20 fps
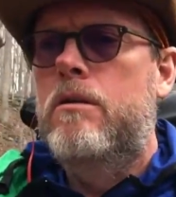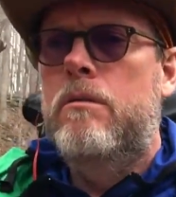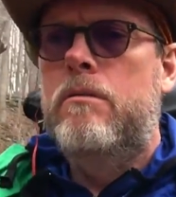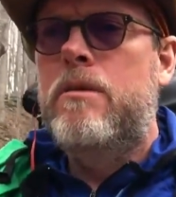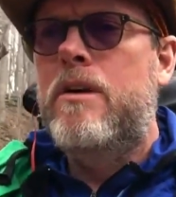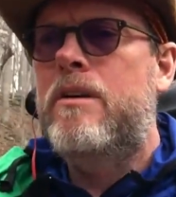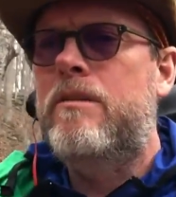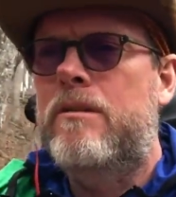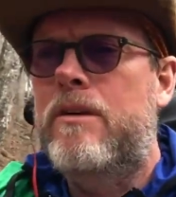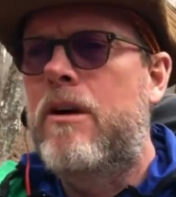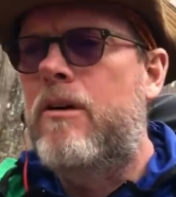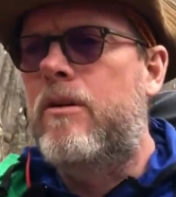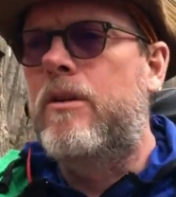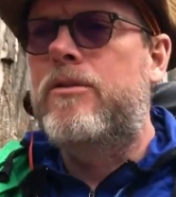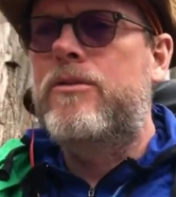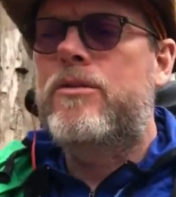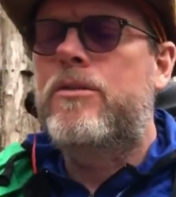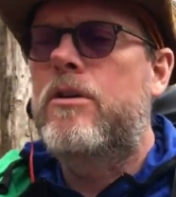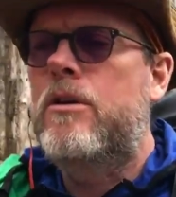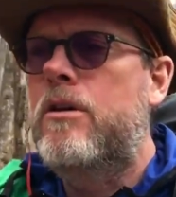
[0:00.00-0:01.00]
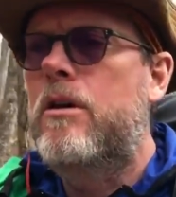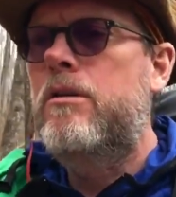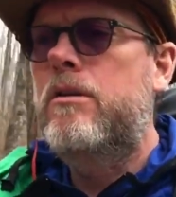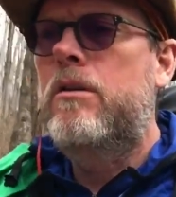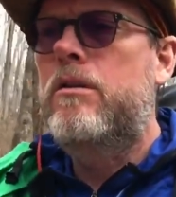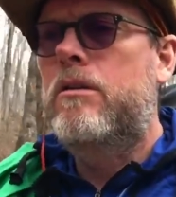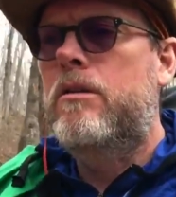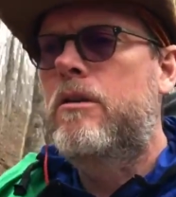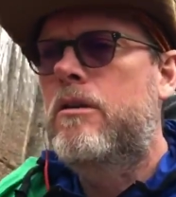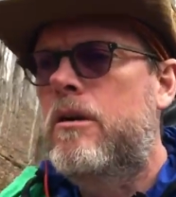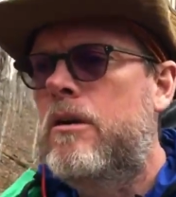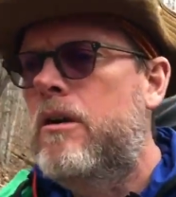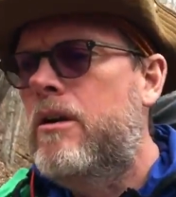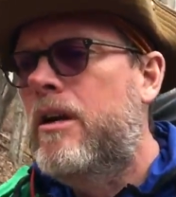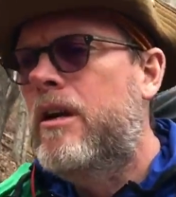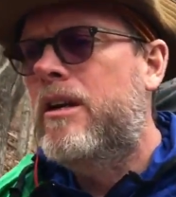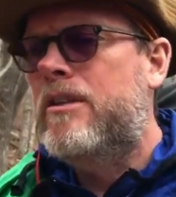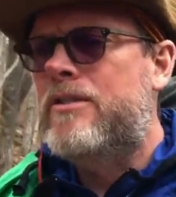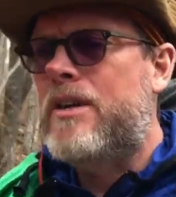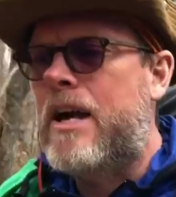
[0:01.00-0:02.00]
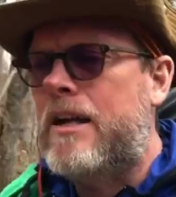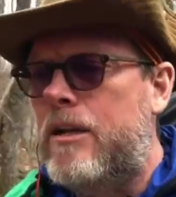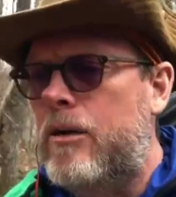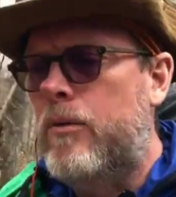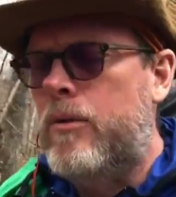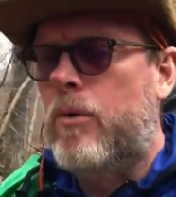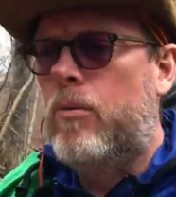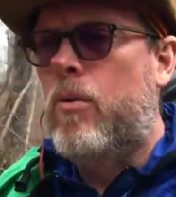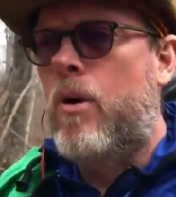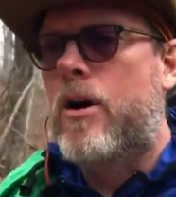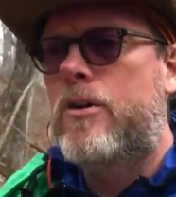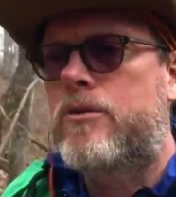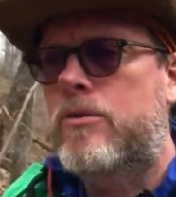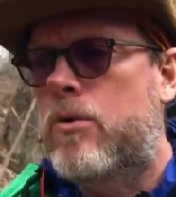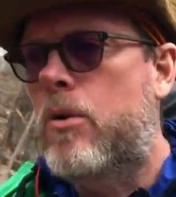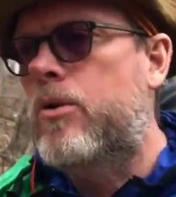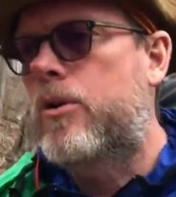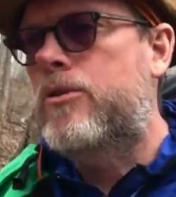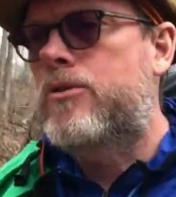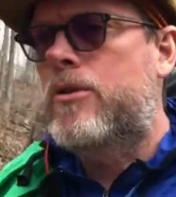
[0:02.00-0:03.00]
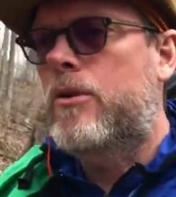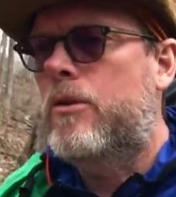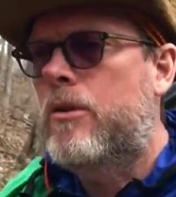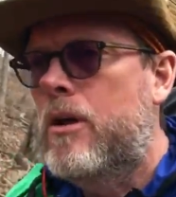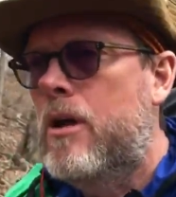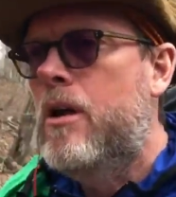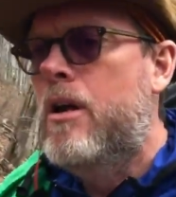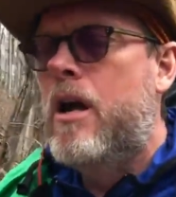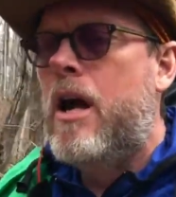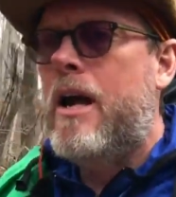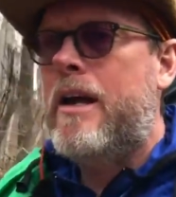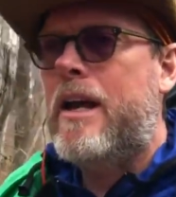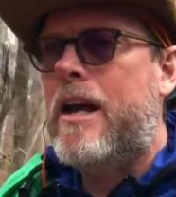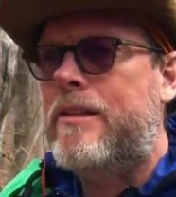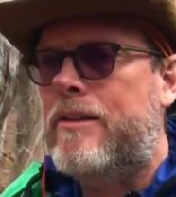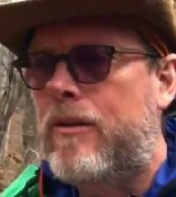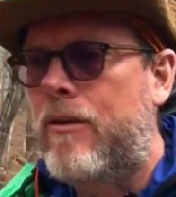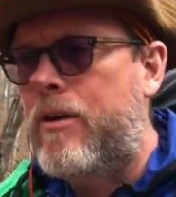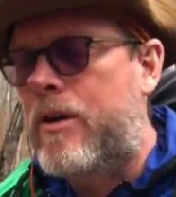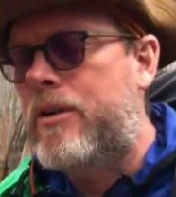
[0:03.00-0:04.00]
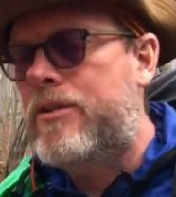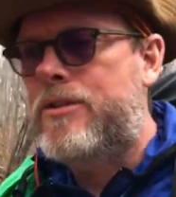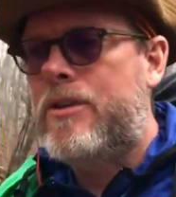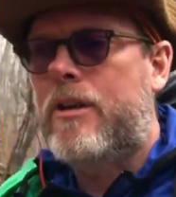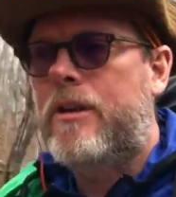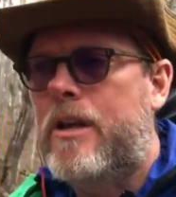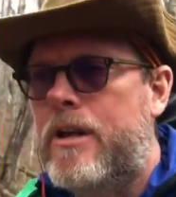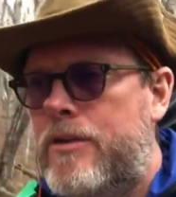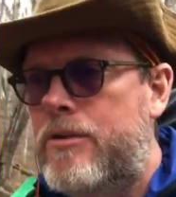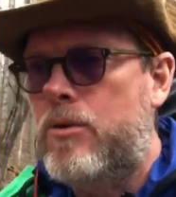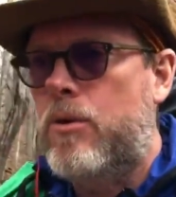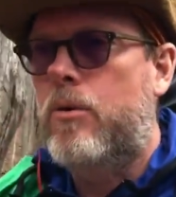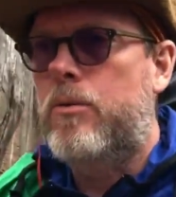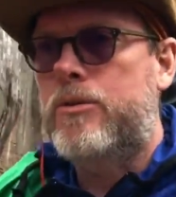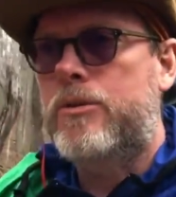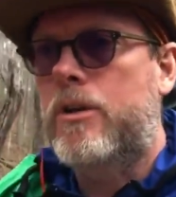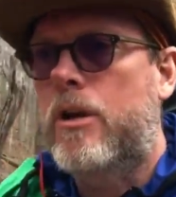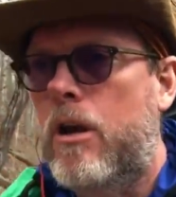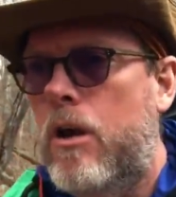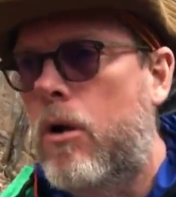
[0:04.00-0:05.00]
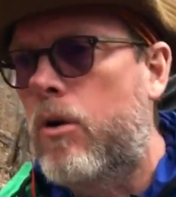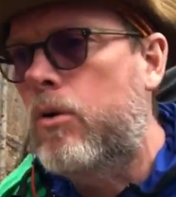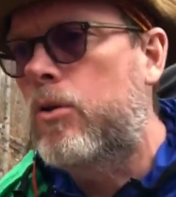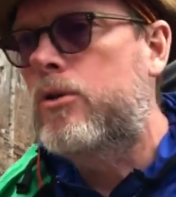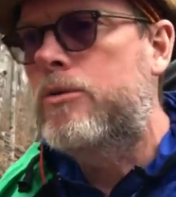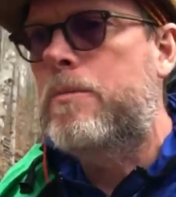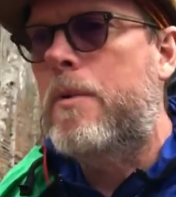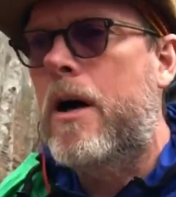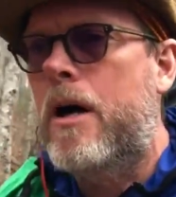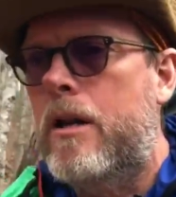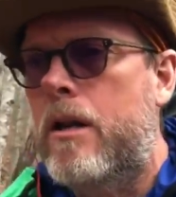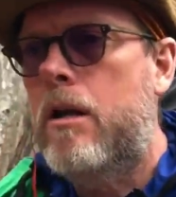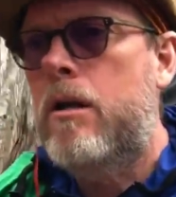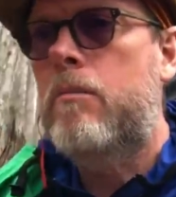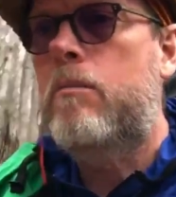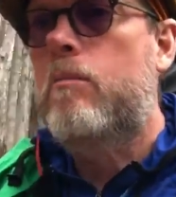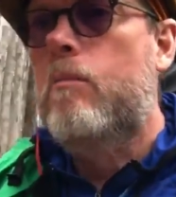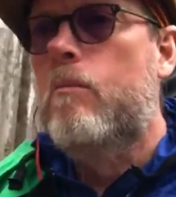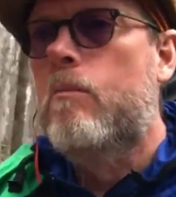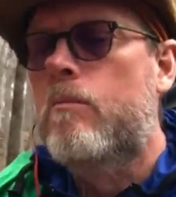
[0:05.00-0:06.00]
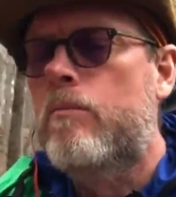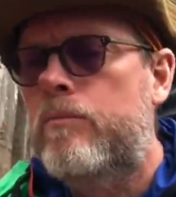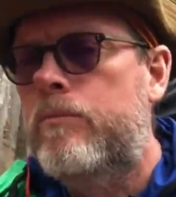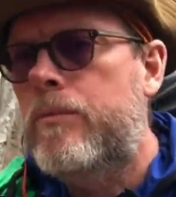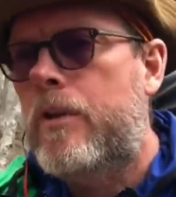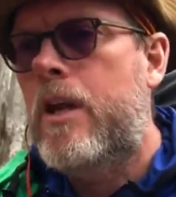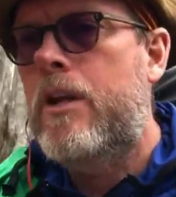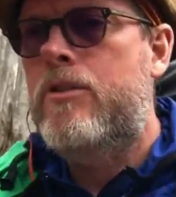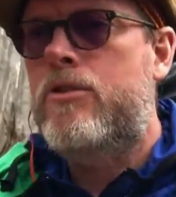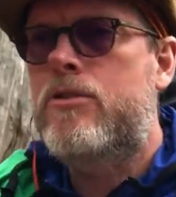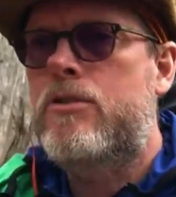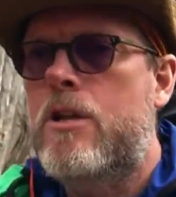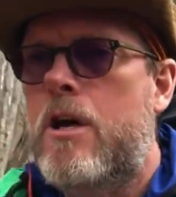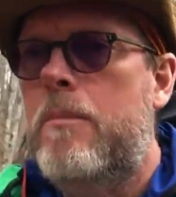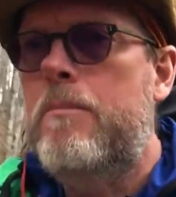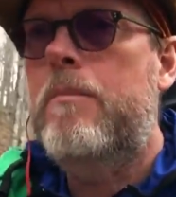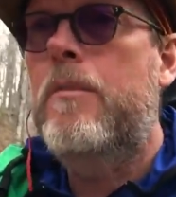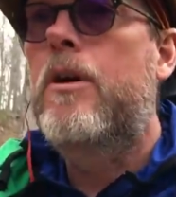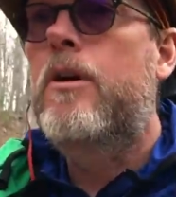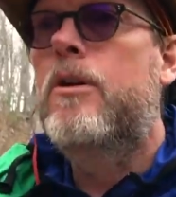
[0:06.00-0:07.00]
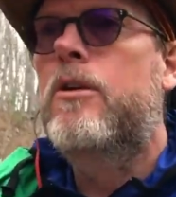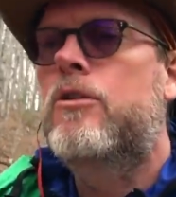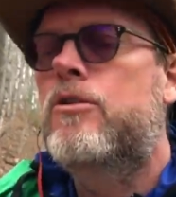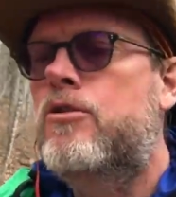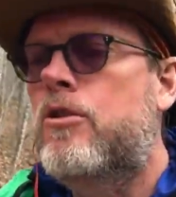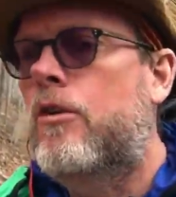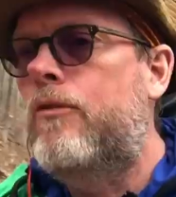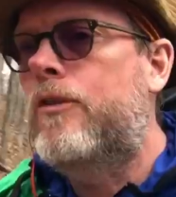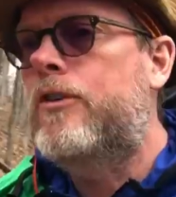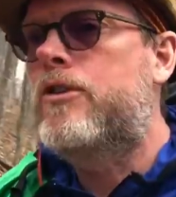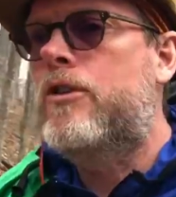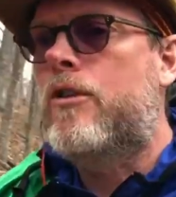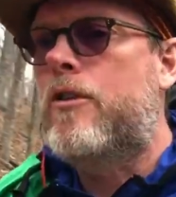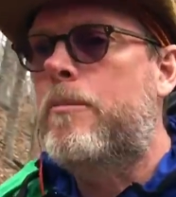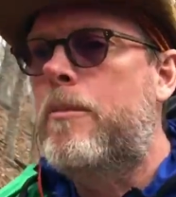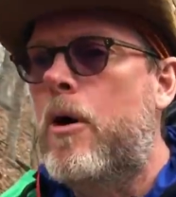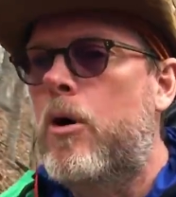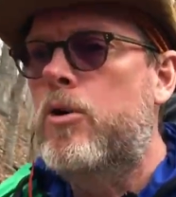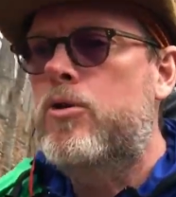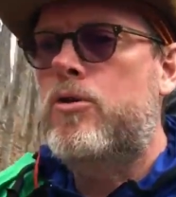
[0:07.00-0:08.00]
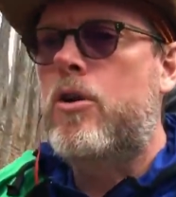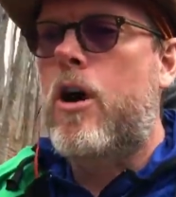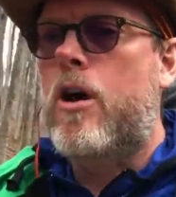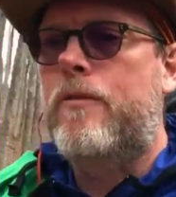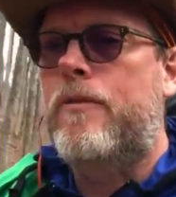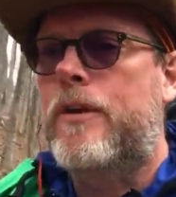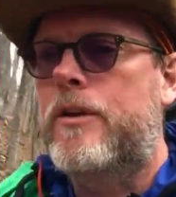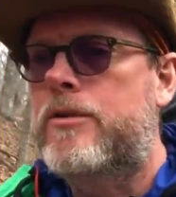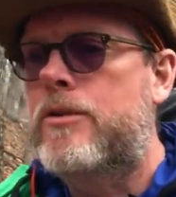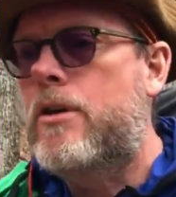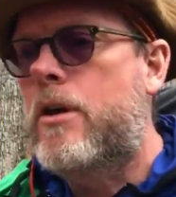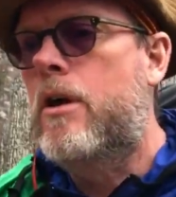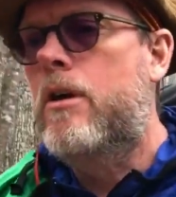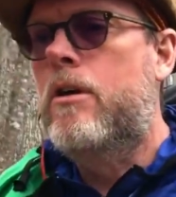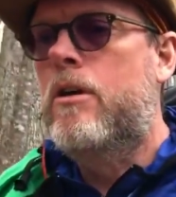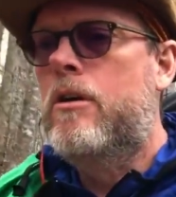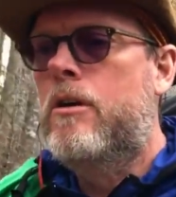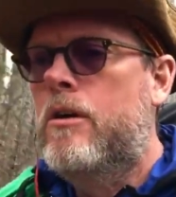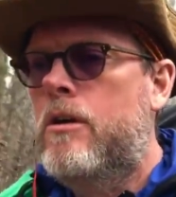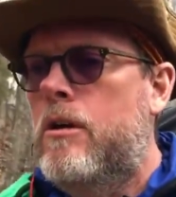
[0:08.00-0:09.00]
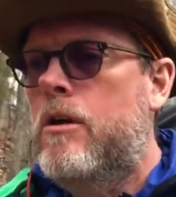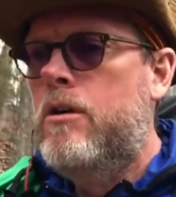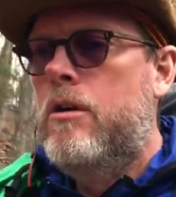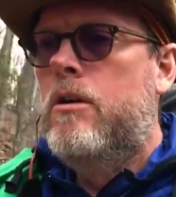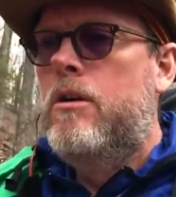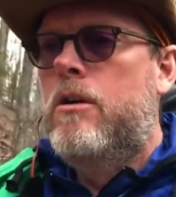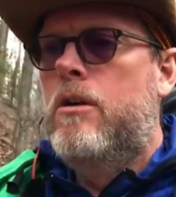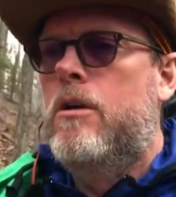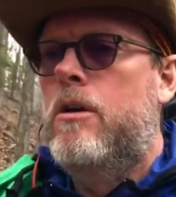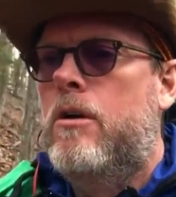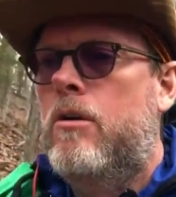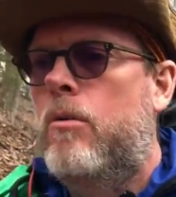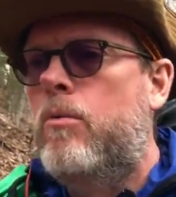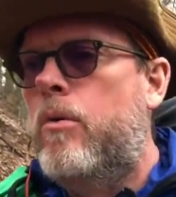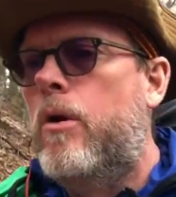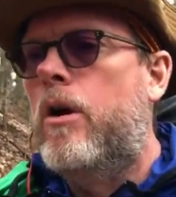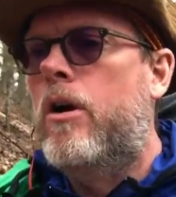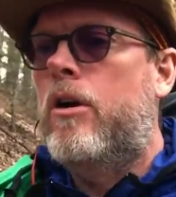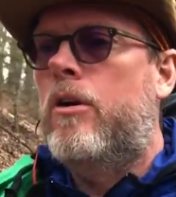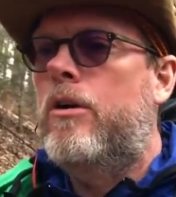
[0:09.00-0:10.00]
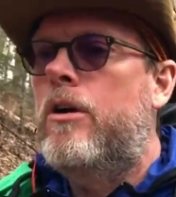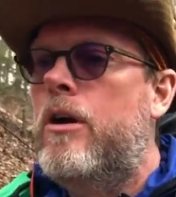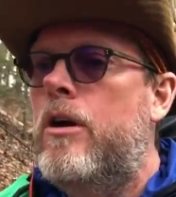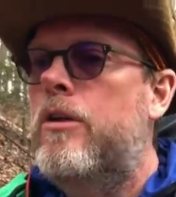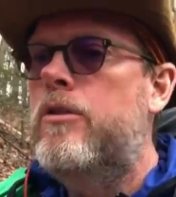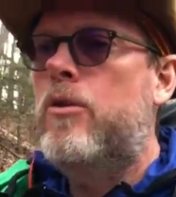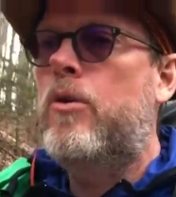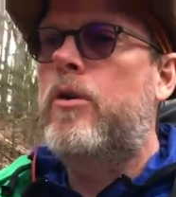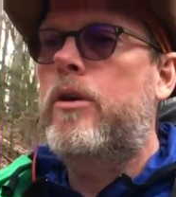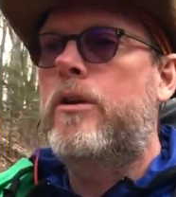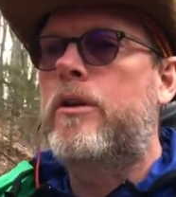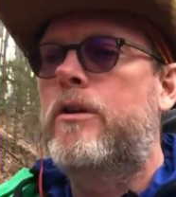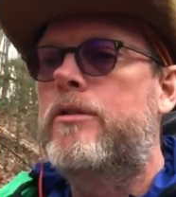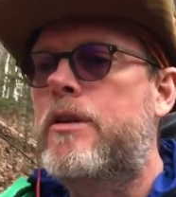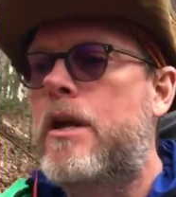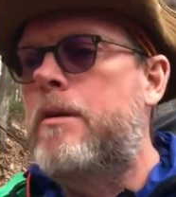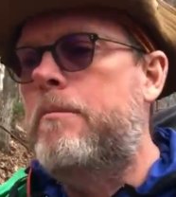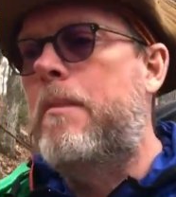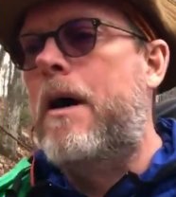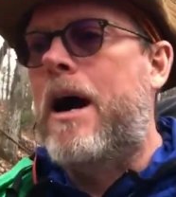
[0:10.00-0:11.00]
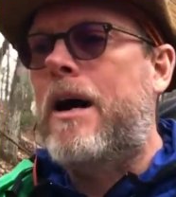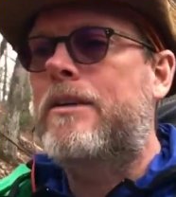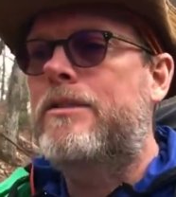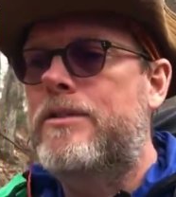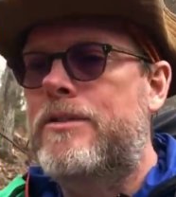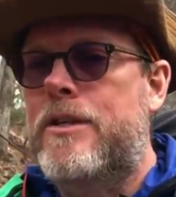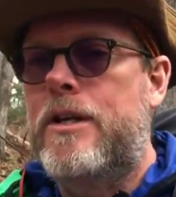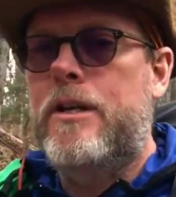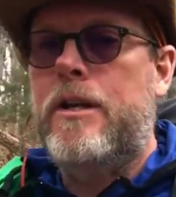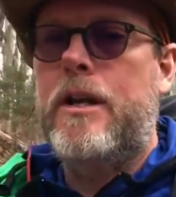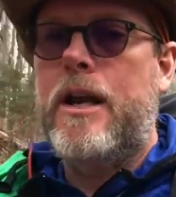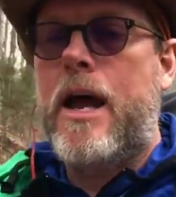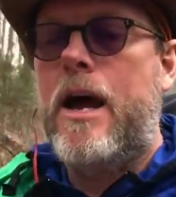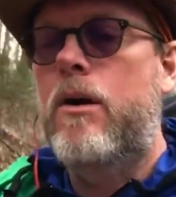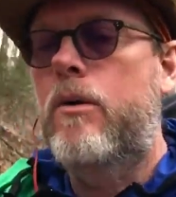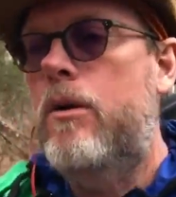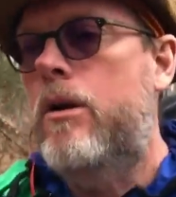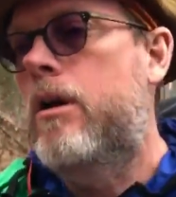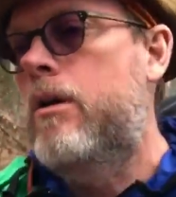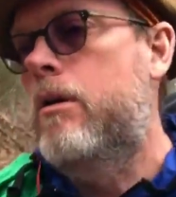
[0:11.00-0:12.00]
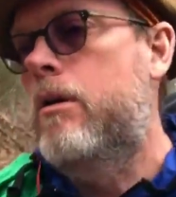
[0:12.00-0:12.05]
I don't know, it's exactly what it was. Of course, I got there on a Sunday, so it was closed, but it's some service to the post office where you can send boxes in and out.